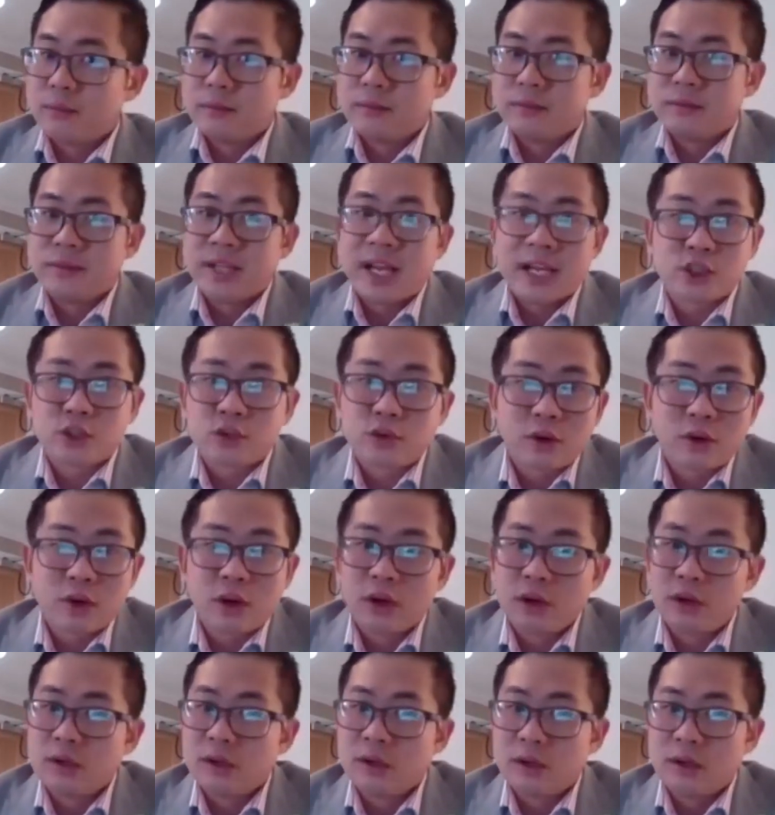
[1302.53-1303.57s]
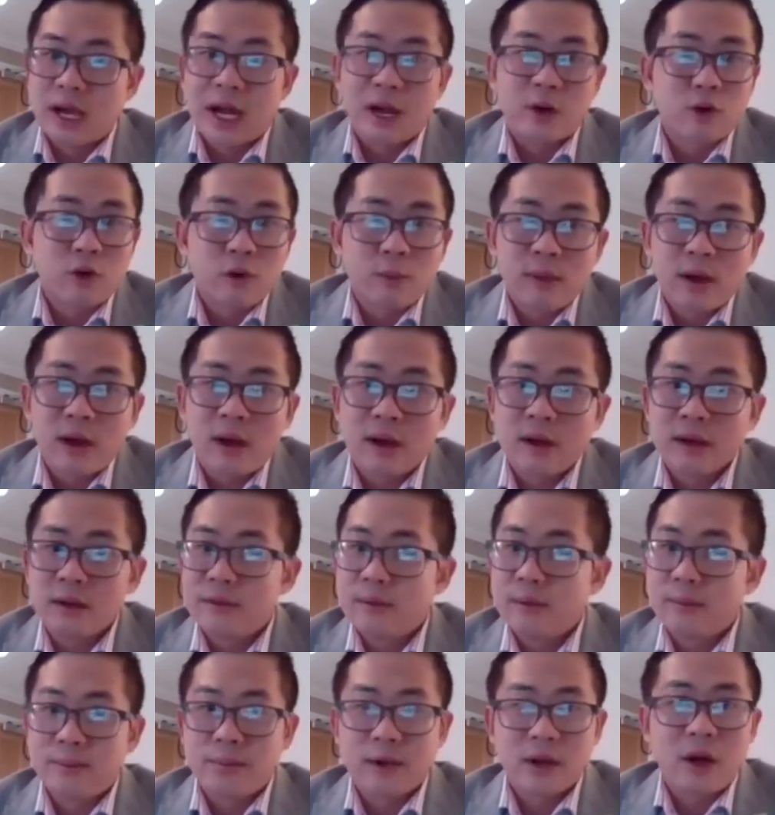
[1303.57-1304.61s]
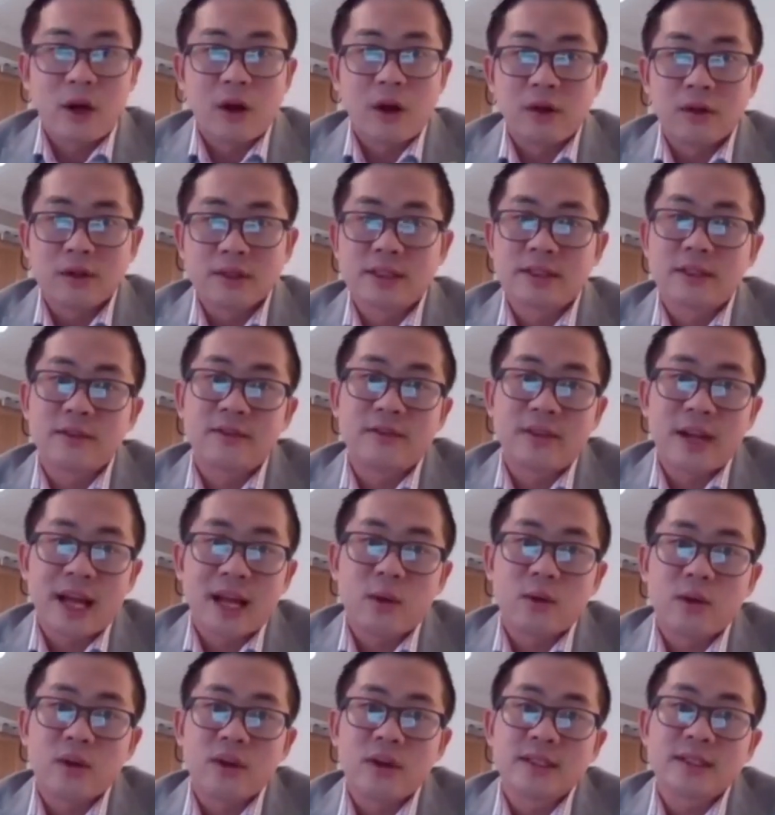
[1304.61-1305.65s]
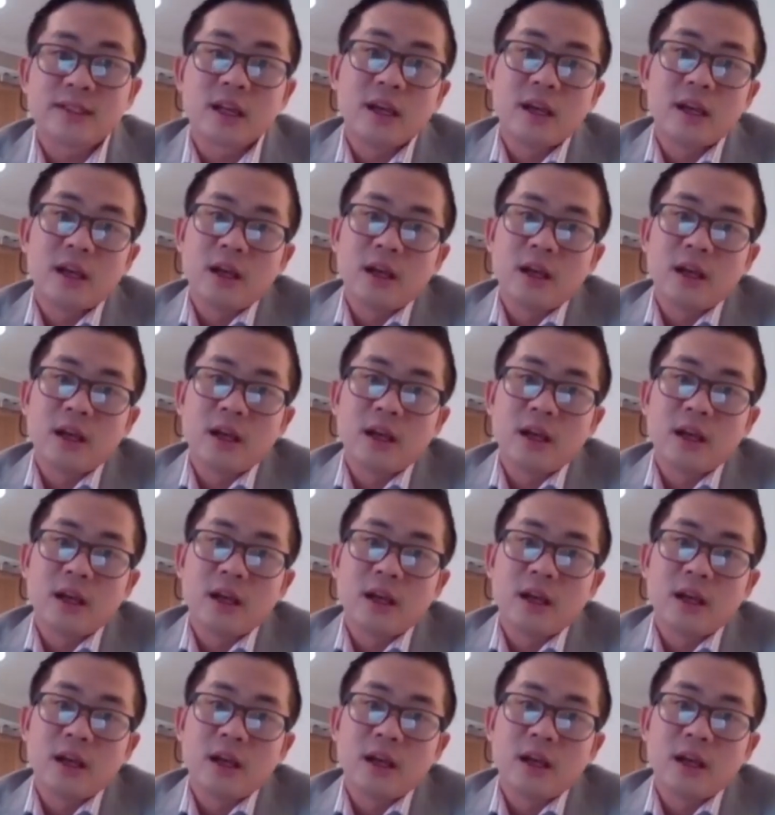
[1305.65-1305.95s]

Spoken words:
natural aroma, plants, flowers.